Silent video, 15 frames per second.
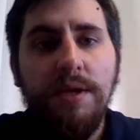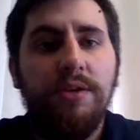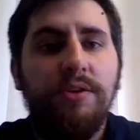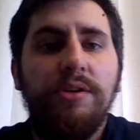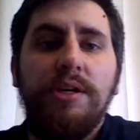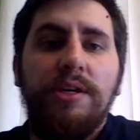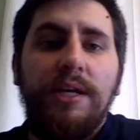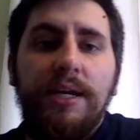and you
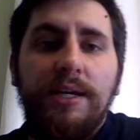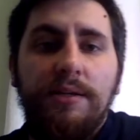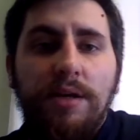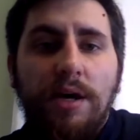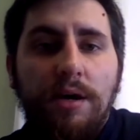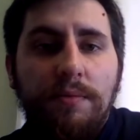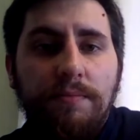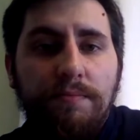need to get it
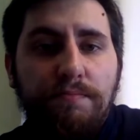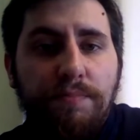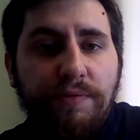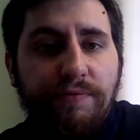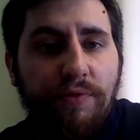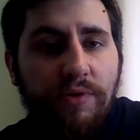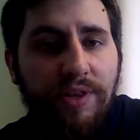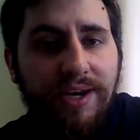done
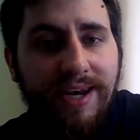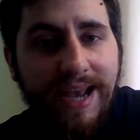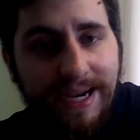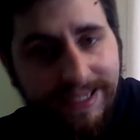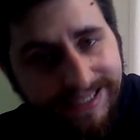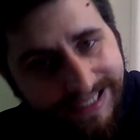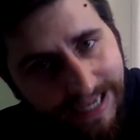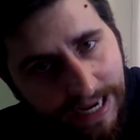before the
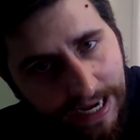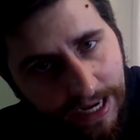next day